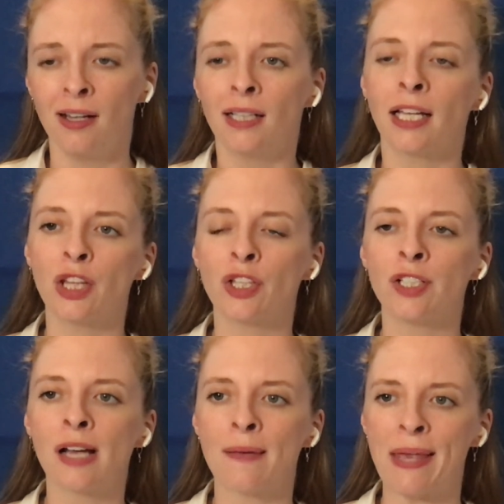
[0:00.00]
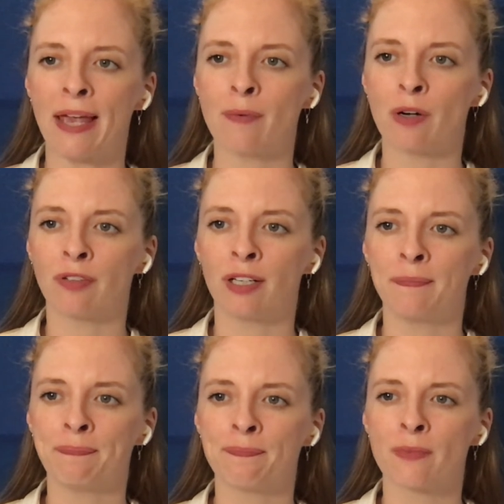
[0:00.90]
Like the third time he came over,
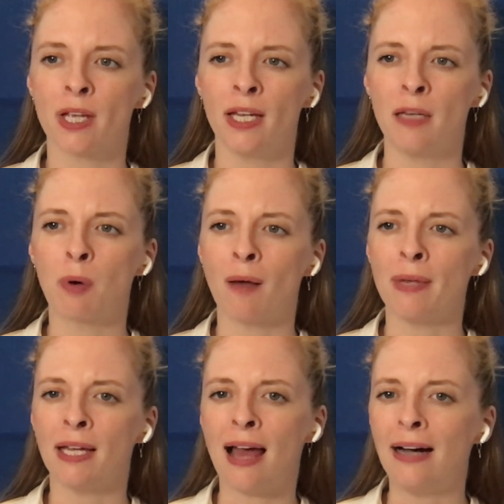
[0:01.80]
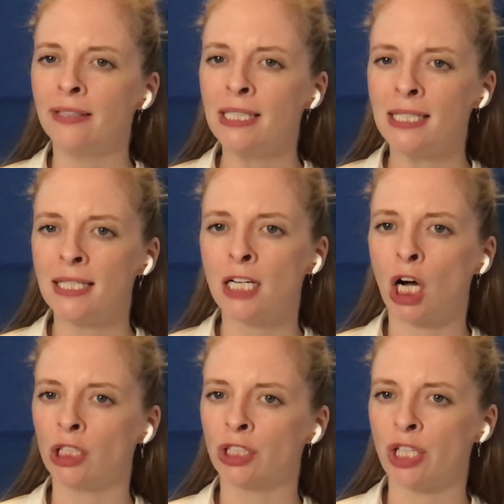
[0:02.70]
he brought me an LED
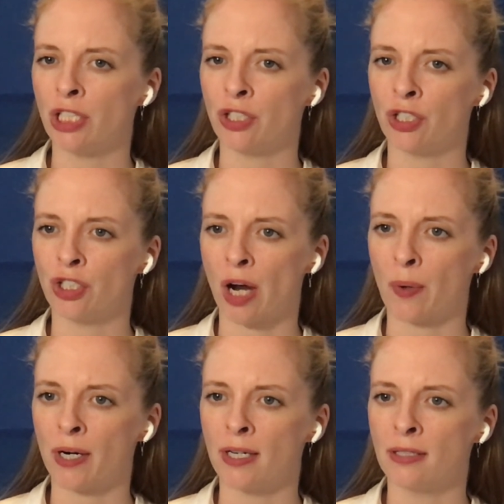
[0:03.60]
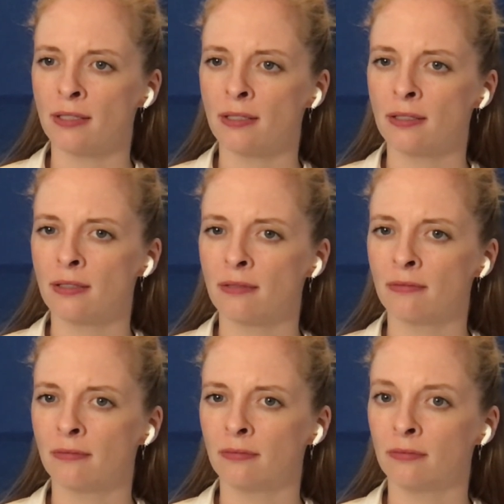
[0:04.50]
color changing shower head.
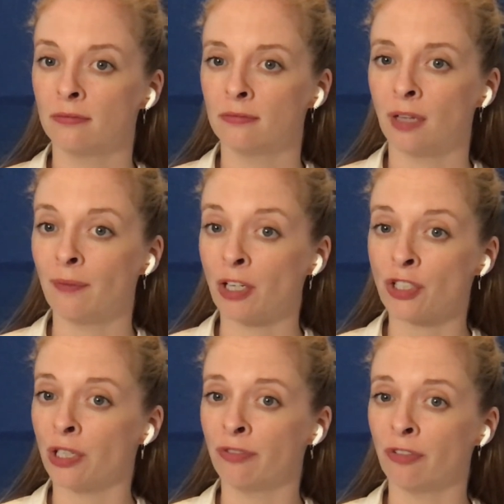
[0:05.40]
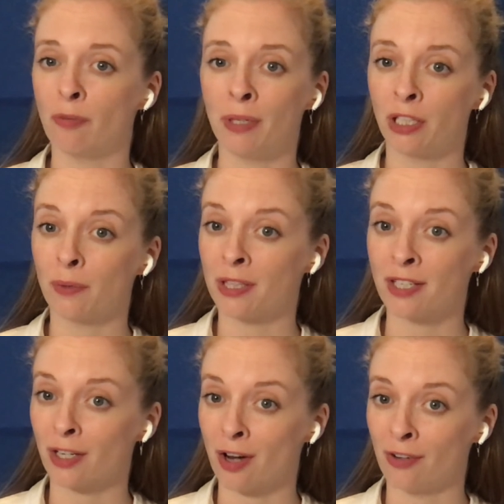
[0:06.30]
I'm not sure if you're familiar with the
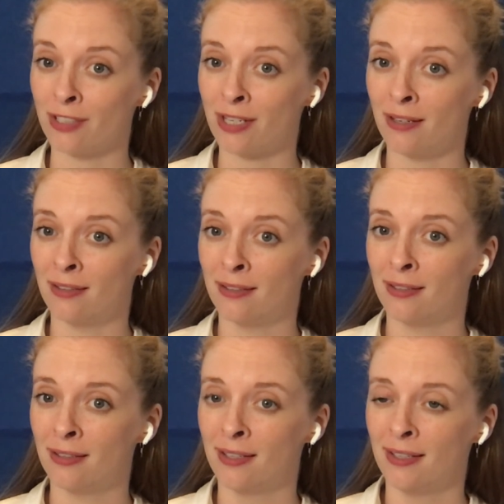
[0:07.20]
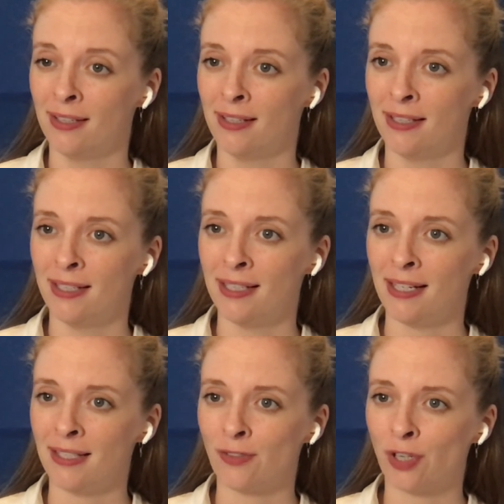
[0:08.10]
technology.
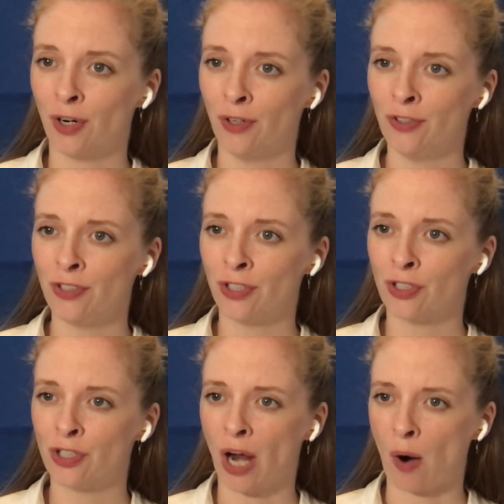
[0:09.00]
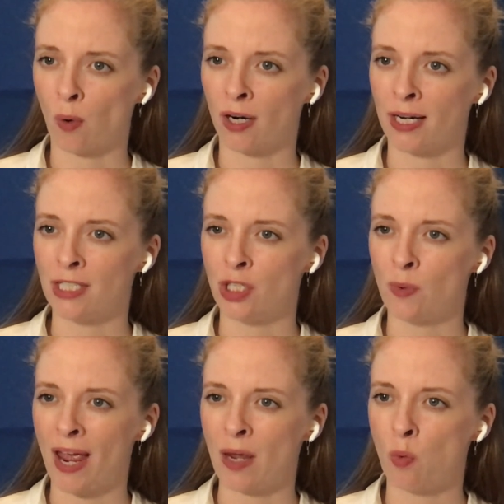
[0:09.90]
It turns your shower into
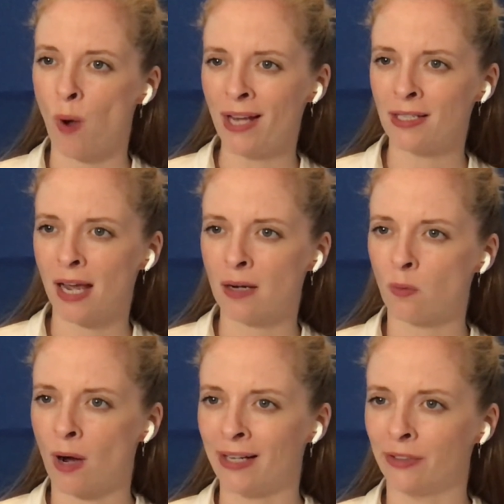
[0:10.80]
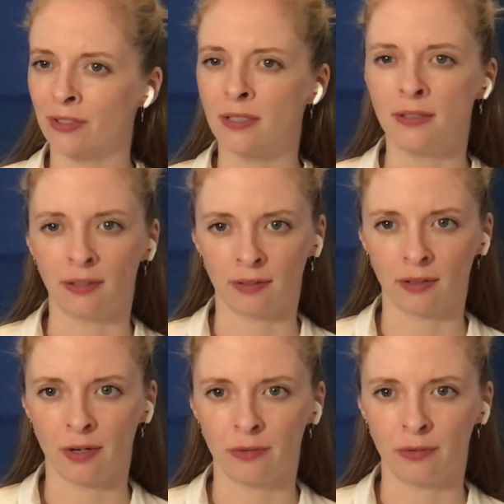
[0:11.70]
a wet and wild disco.